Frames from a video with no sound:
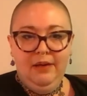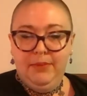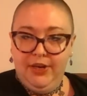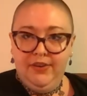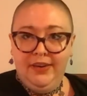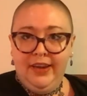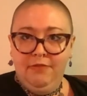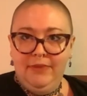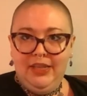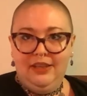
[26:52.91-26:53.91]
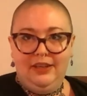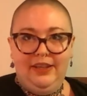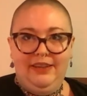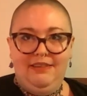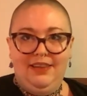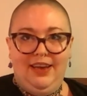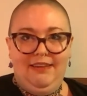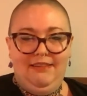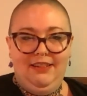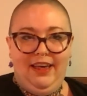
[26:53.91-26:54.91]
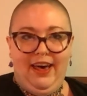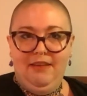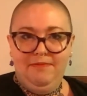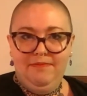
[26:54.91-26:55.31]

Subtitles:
but it did give me a little insight into that.